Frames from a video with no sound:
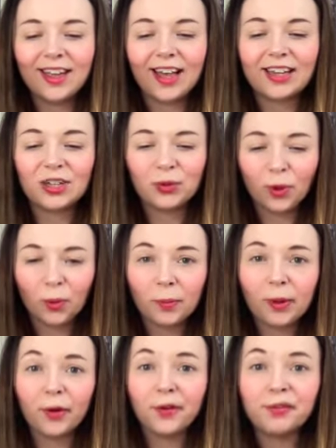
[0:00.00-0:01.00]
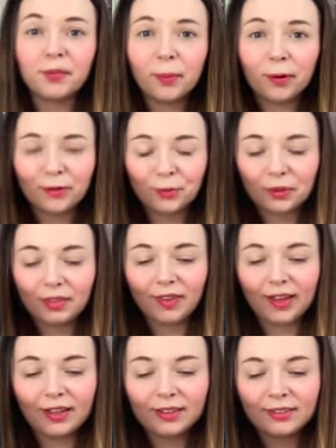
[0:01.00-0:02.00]
and you go a bit overboard with
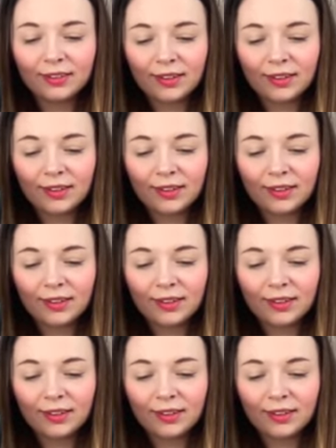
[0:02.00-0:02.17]
that,